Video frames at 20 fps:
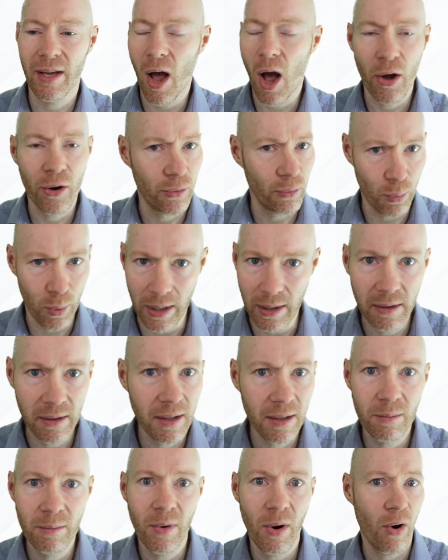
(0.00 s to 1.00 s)

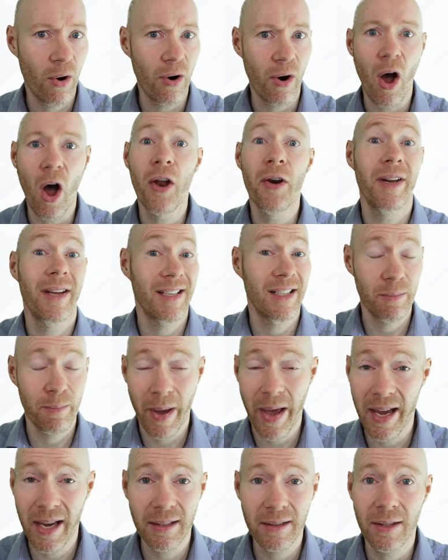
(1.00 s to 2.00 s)
unwelcome or
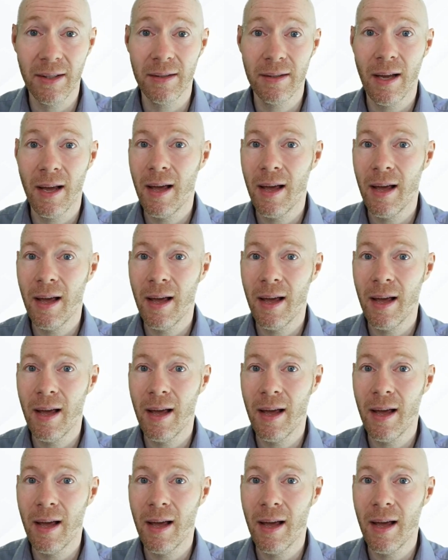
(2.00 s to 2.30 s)
unexpected.